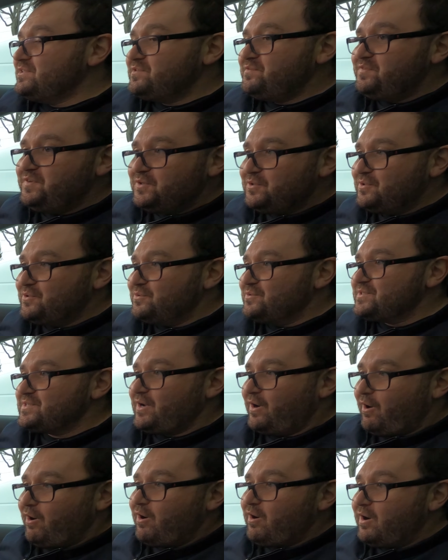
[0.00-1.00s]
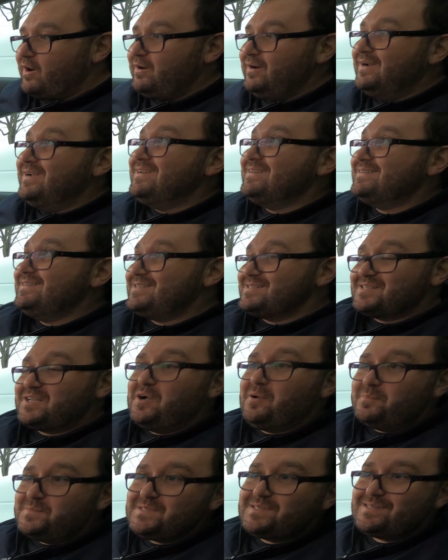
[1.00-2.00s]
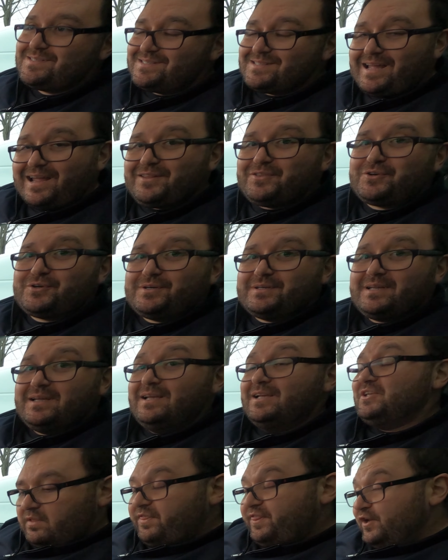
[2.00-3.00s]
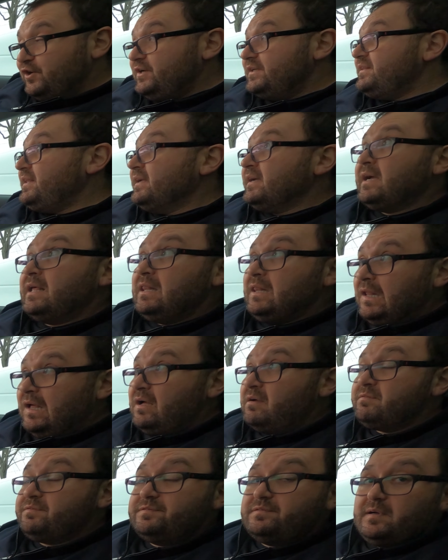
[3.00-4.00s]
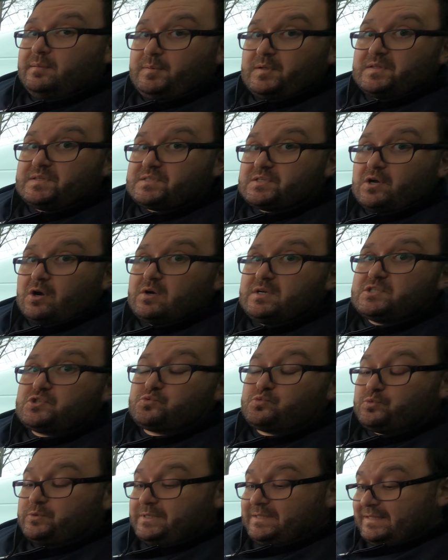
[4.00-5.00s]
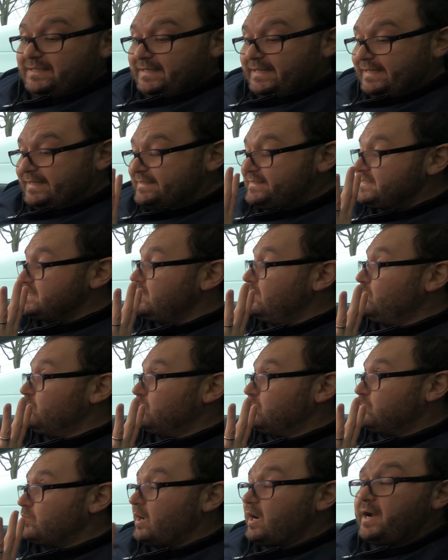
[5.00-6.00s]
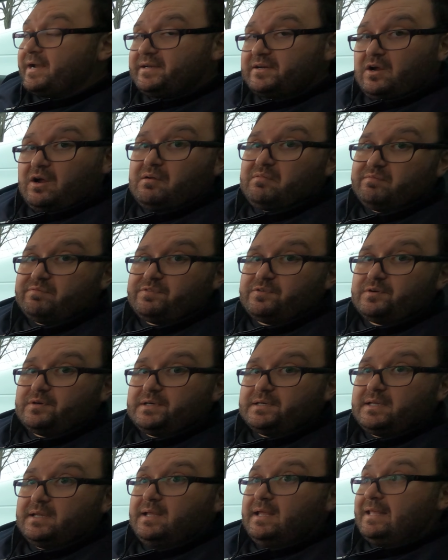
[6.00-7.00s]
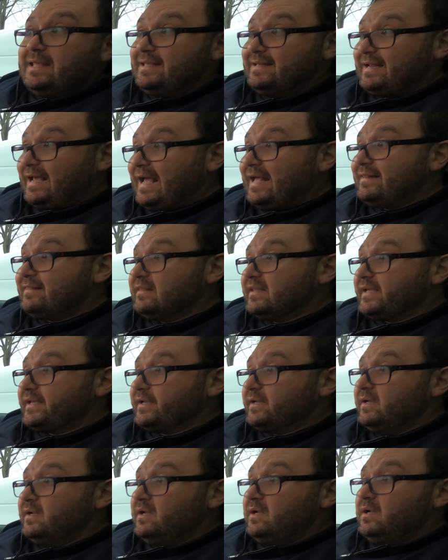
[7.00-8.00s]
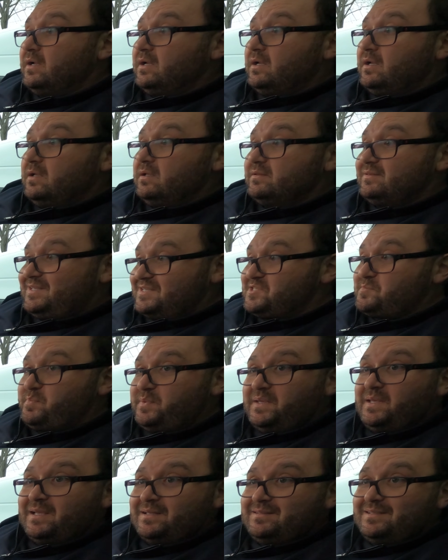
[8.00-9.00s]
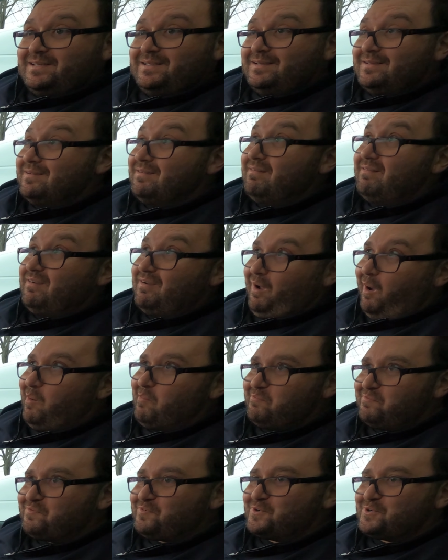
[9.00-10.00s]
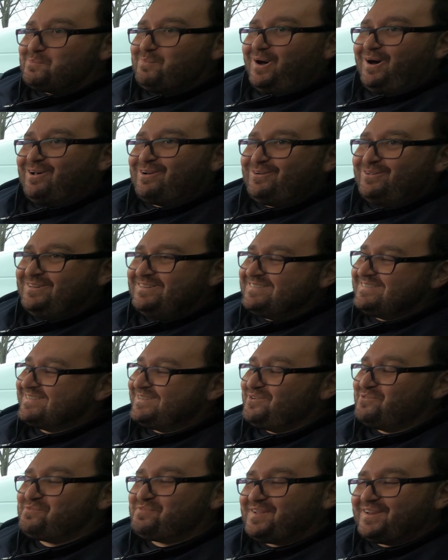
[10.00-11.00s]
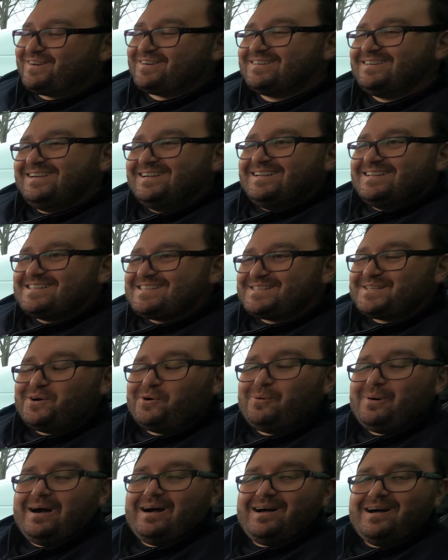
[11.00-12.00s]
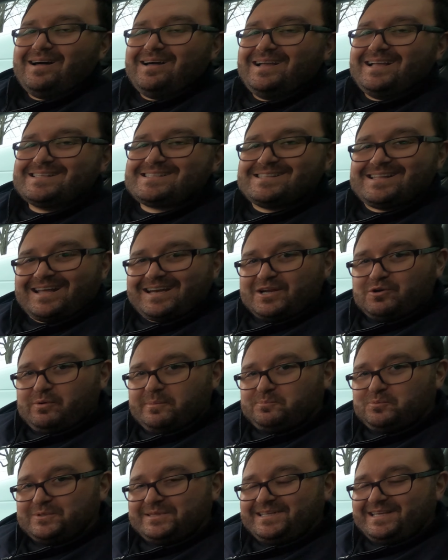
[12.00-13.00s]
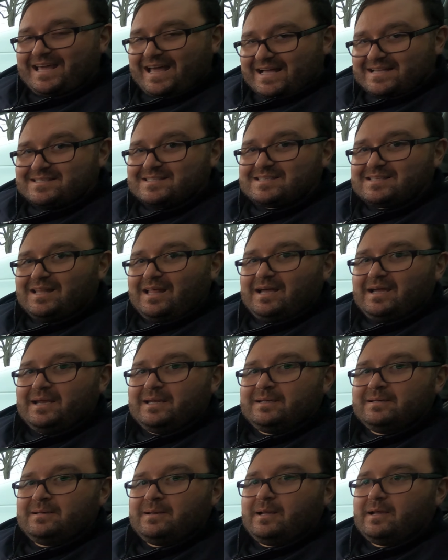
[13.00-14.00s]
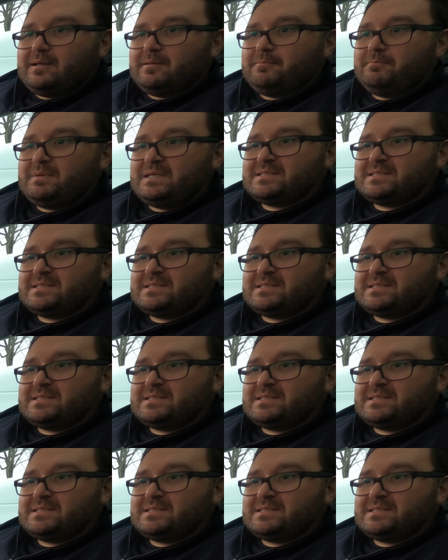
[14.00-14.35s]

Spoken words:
these vehicles are, this comes standard. The third thing I love about this car, it's really its ride comfort and handling. This being the comfort model, and go figure. So it's not equipped with the S line. It